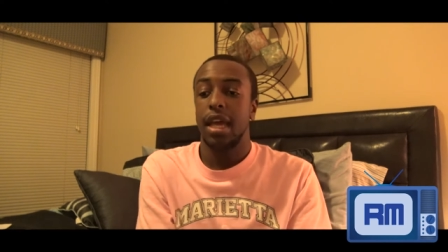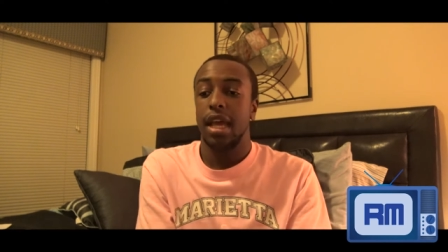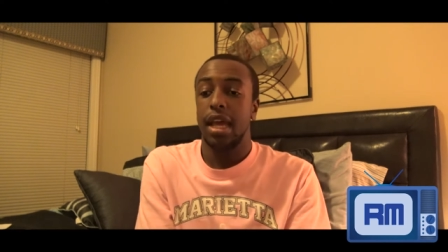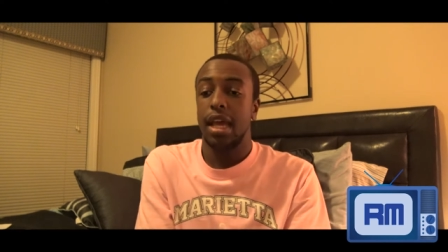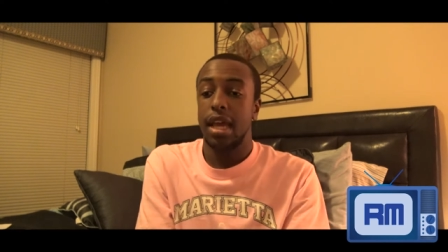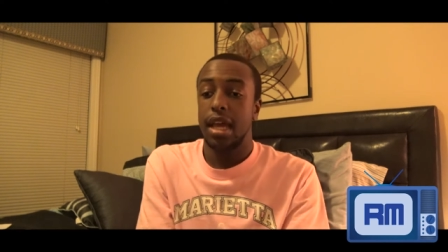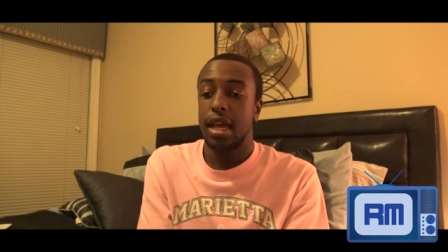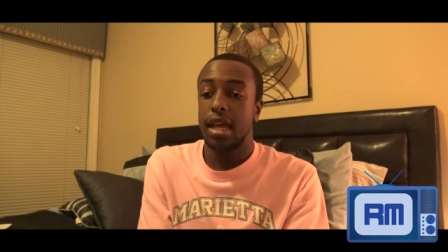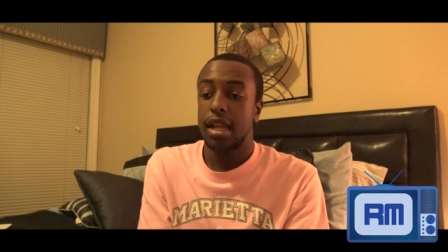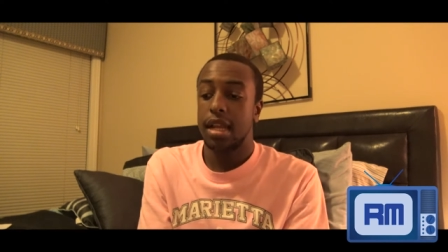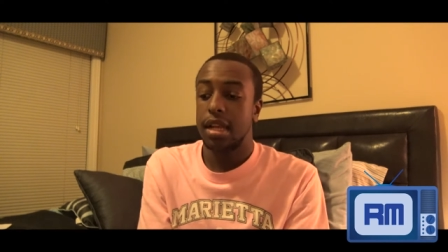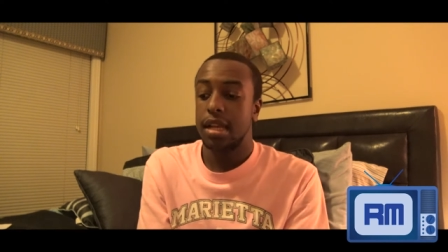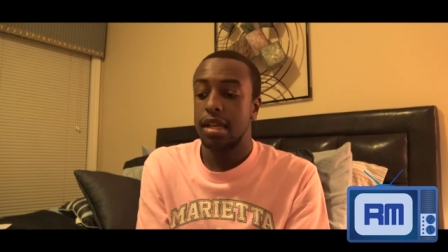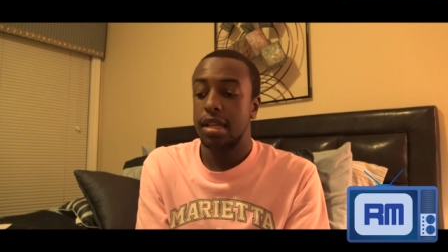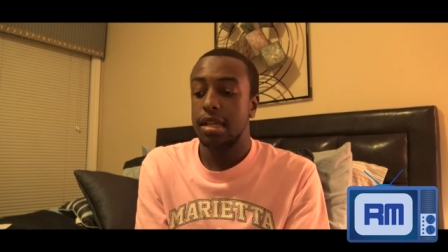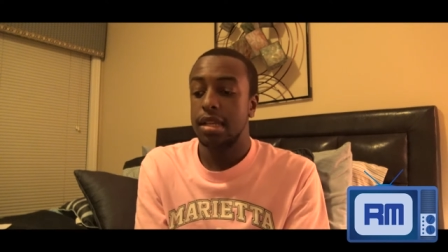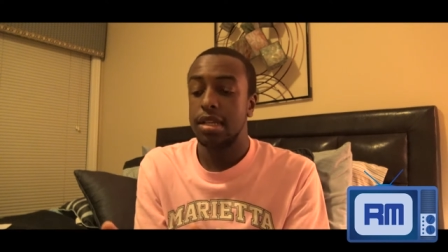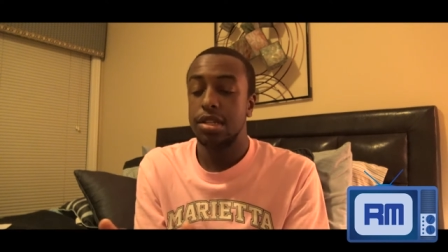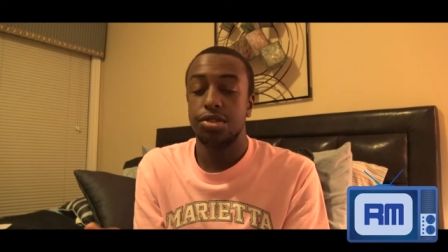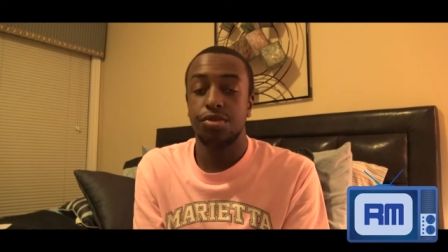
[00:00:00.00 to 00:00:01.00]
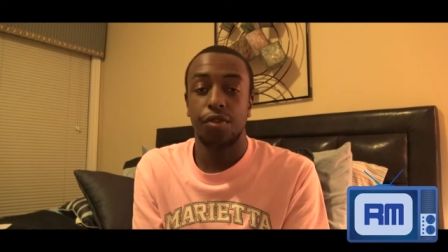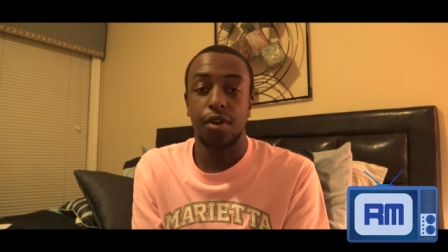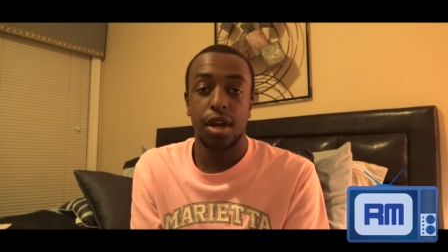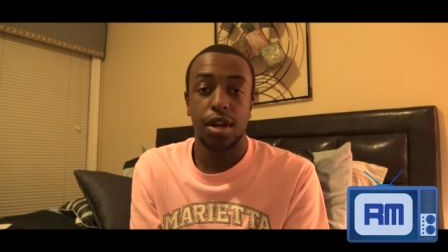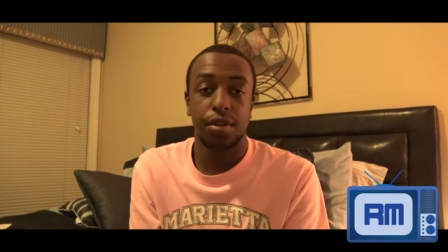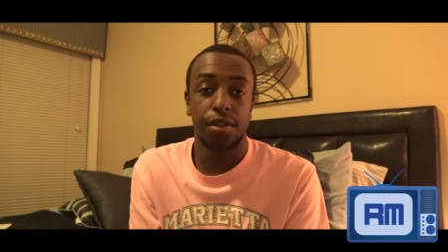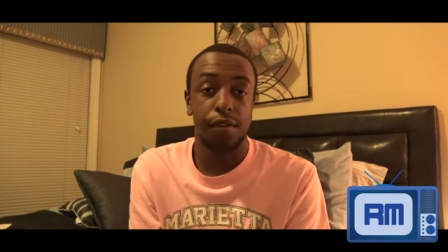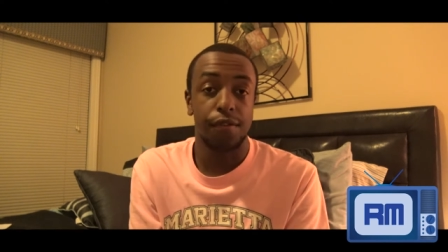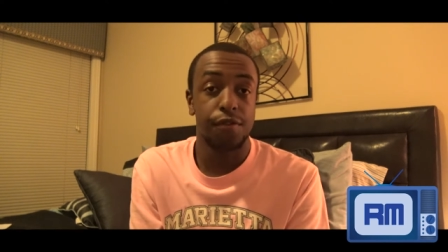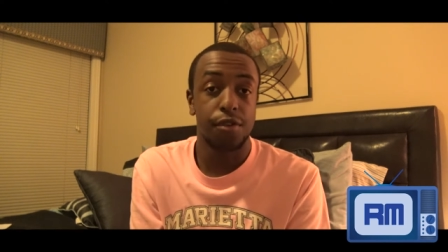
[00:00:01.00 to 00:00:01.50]
and he's one
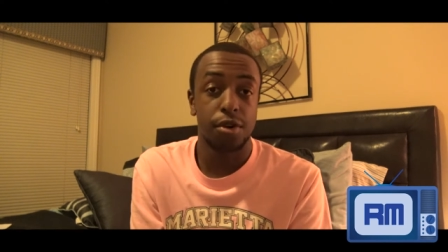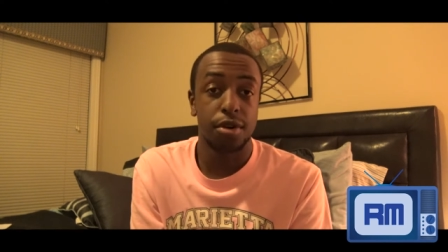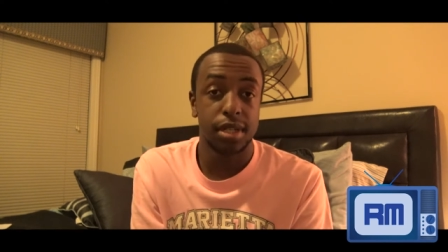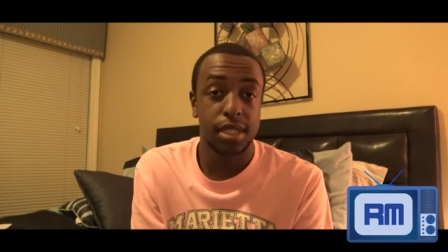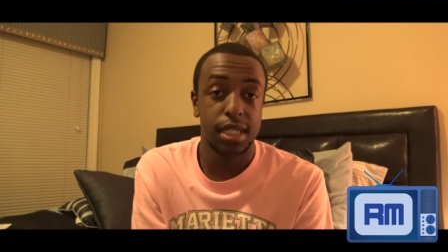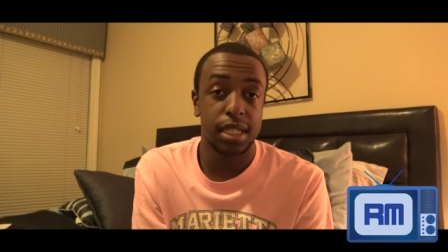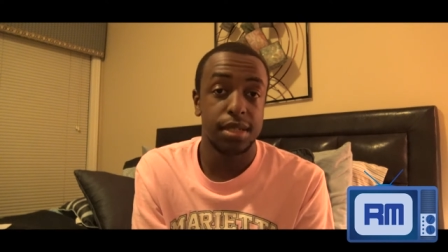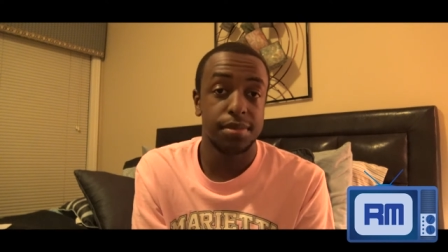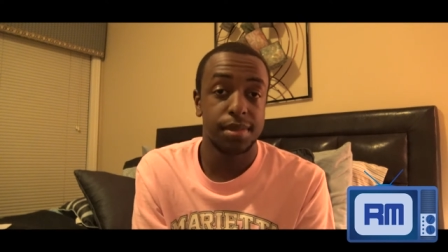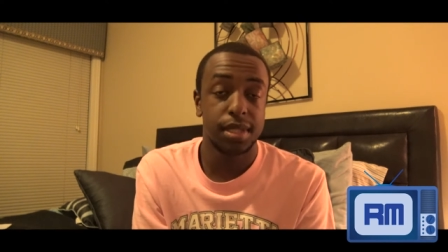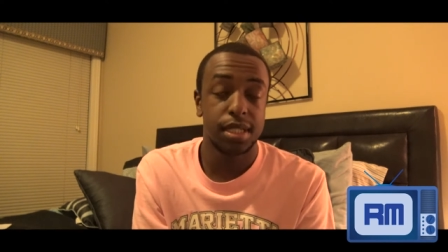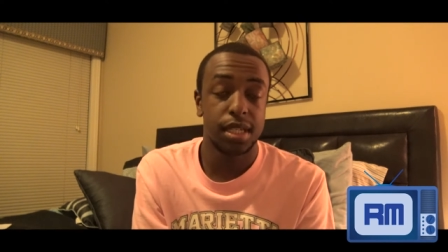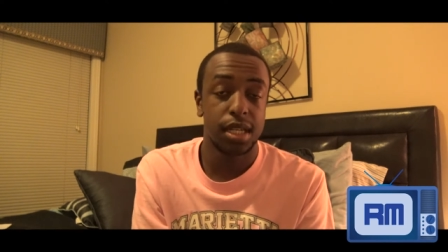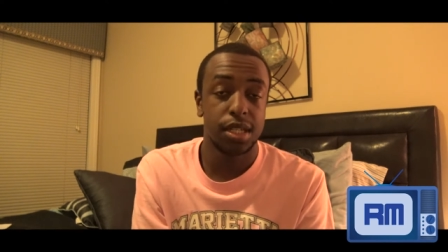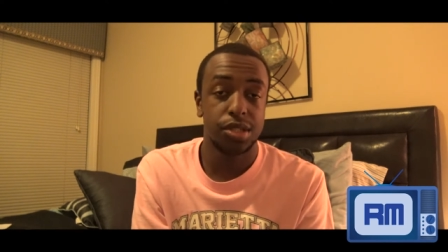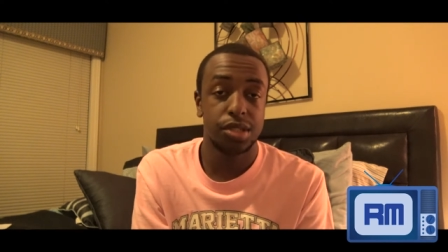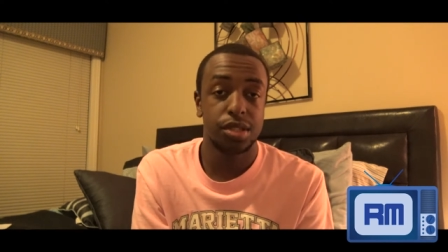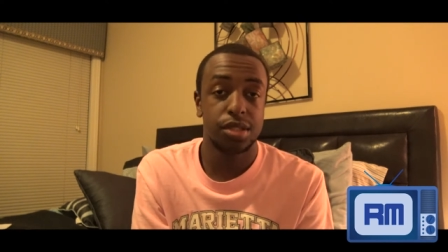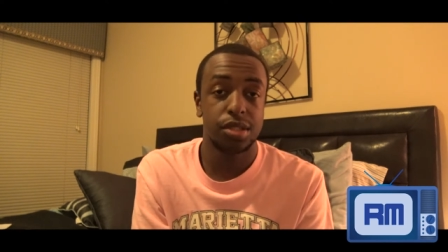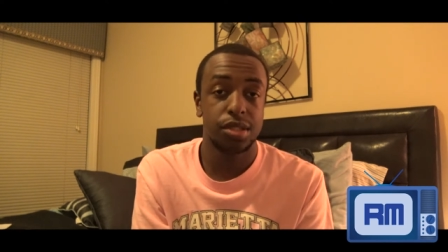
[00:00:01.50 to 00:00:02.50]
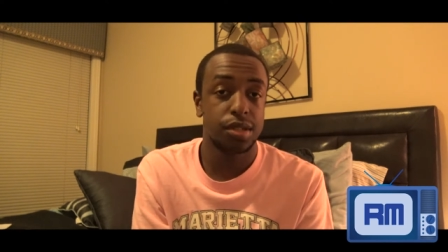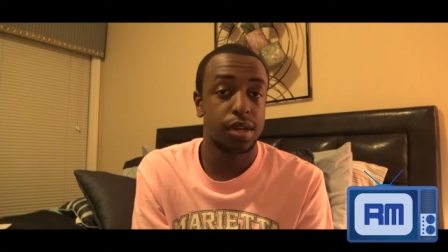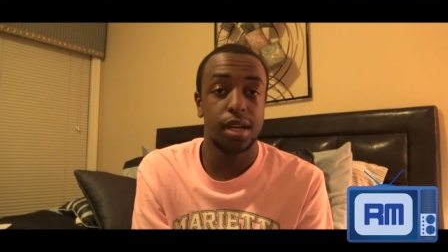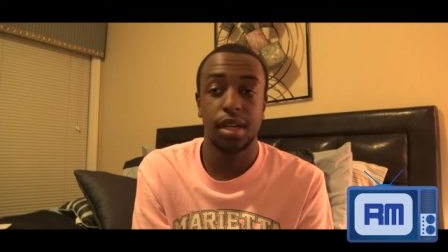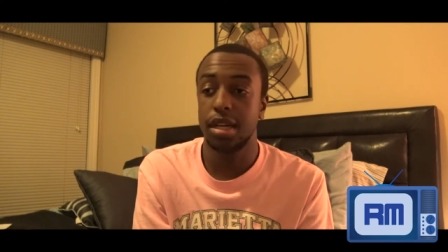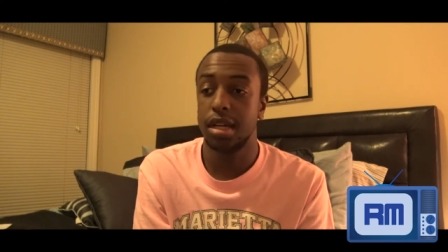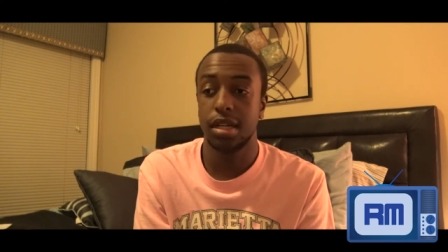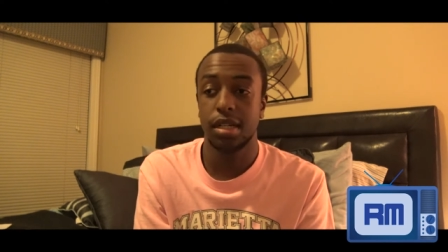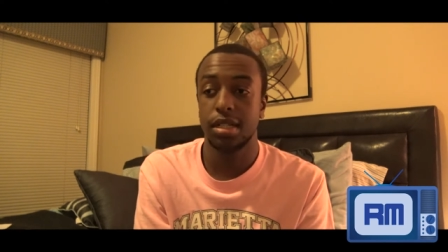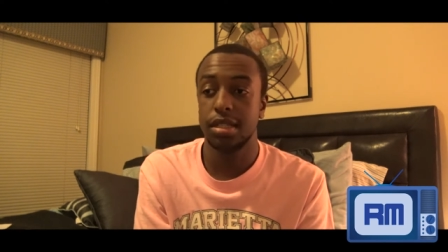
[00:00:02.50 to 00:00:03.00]
of the four teams that Trae
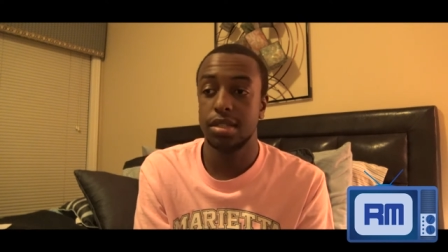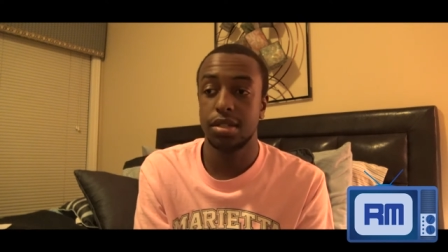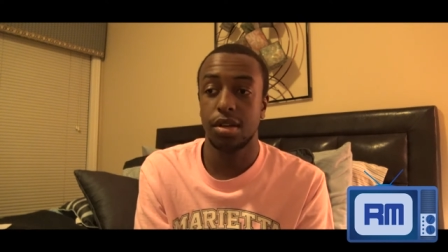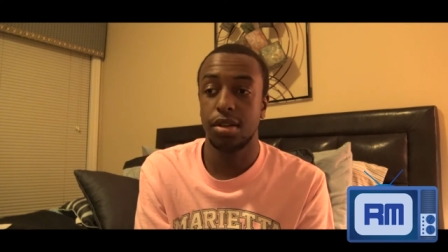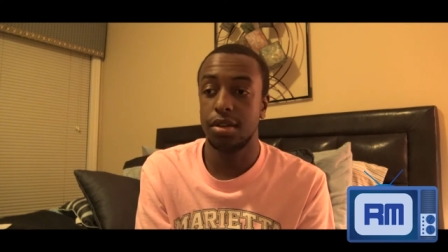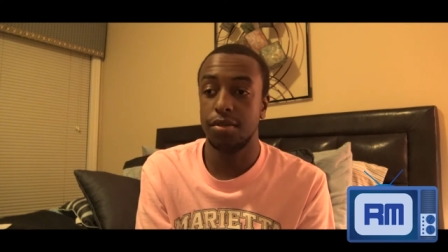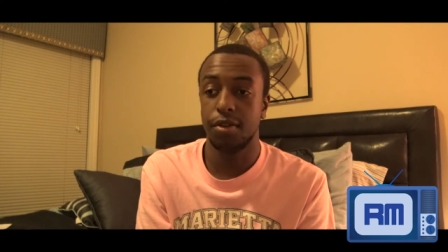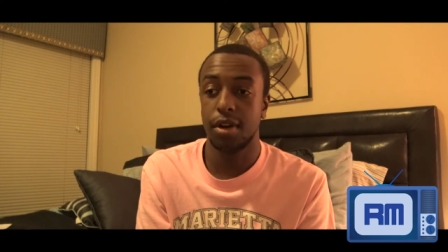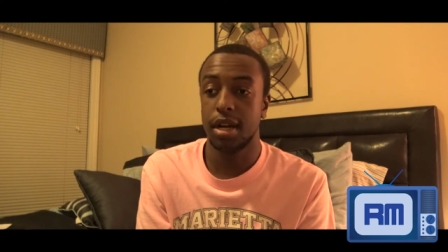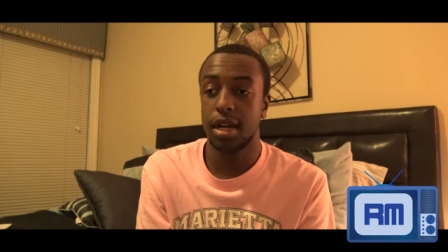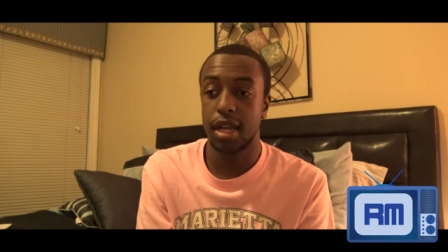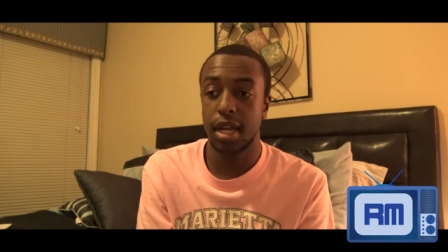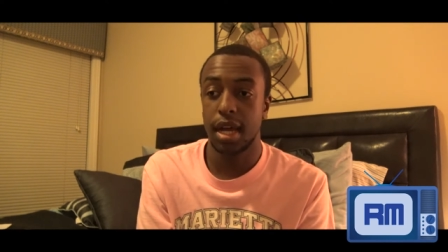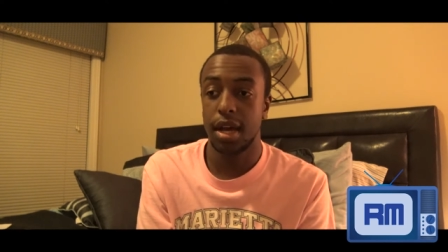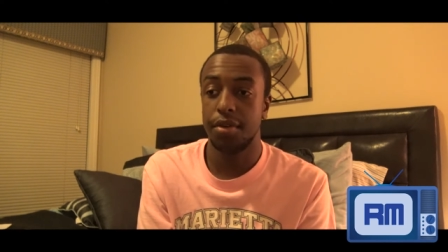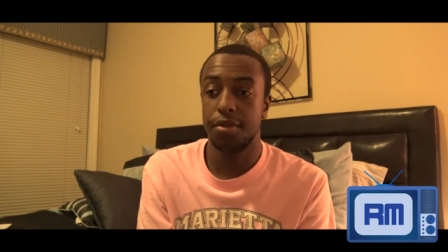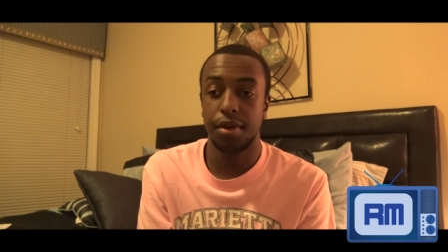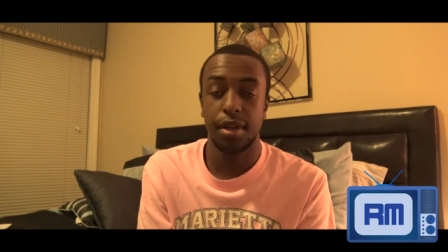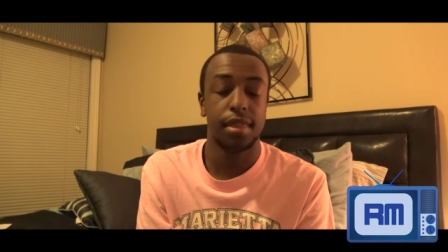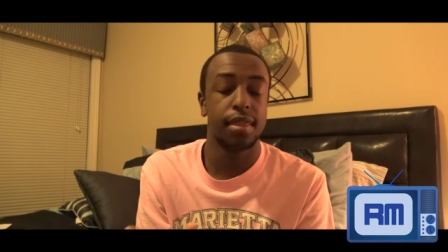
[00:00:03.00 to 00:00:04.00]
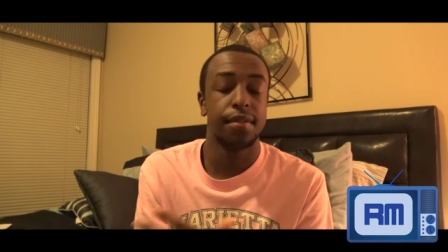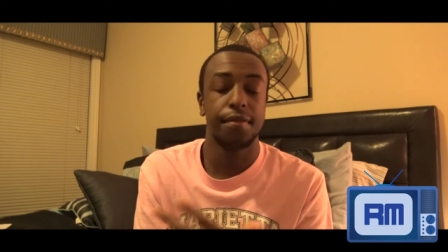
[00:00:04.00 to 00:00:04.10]
Young is only working out with.